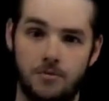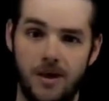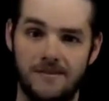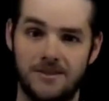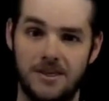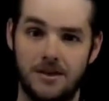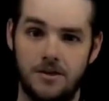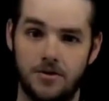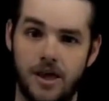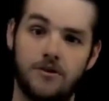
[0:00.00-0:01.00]
you may have seen in
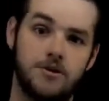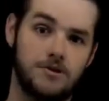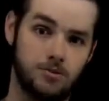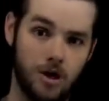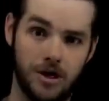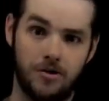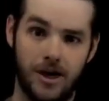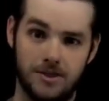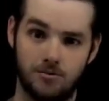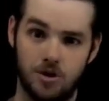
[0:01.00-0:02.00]
your Calculus 1
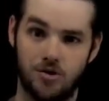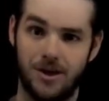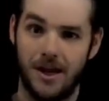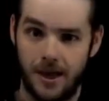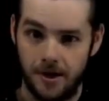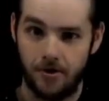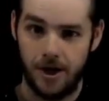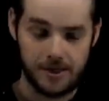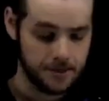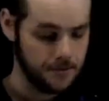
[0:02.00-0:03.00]
class when trying to
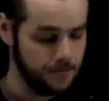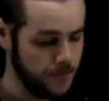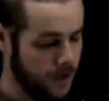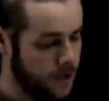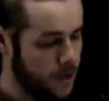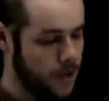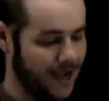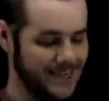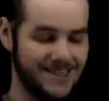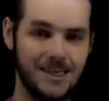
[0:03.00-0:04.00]
integrate.
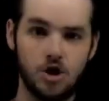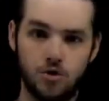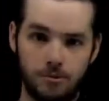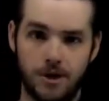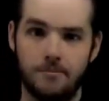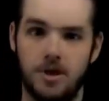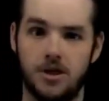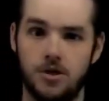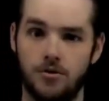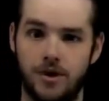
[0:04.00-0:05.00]
Essentially what I'm going
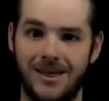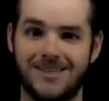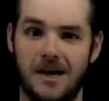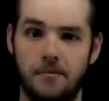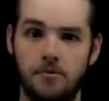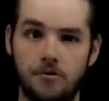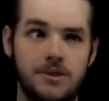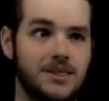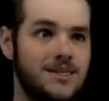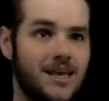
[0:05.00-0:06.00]
to do is I'm going
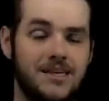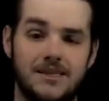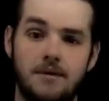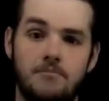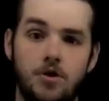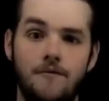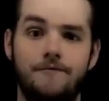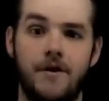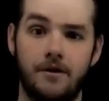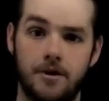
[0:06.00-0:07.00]
to take some new
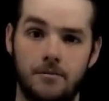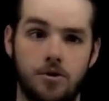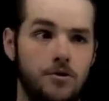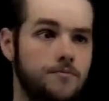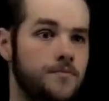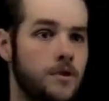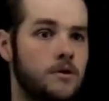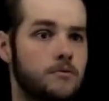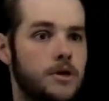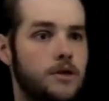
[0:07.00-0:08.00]
variable.
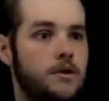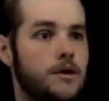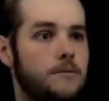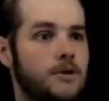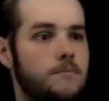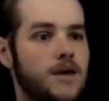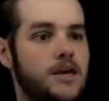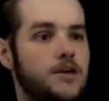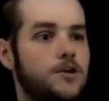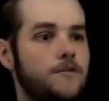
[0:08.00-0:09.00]
I'm going to make
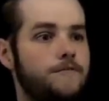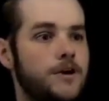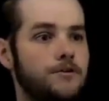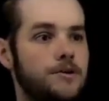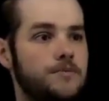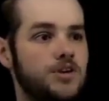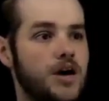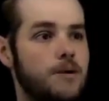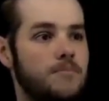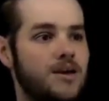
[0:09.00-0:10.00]
a new variable
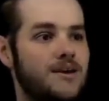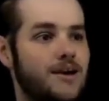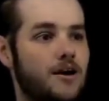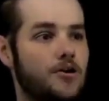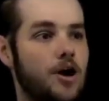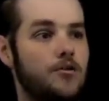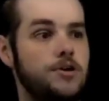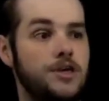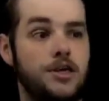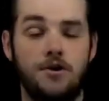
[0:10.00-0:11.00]
up. I'll call
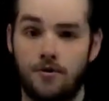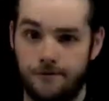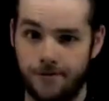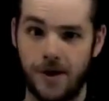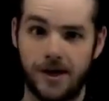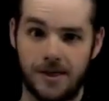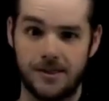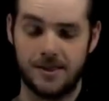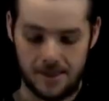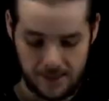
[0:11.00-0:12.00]
it u for that
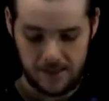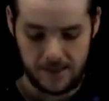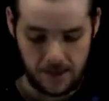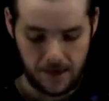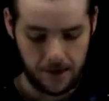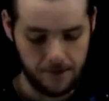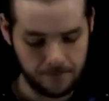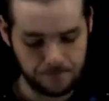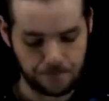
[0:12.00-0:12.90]
consistency here.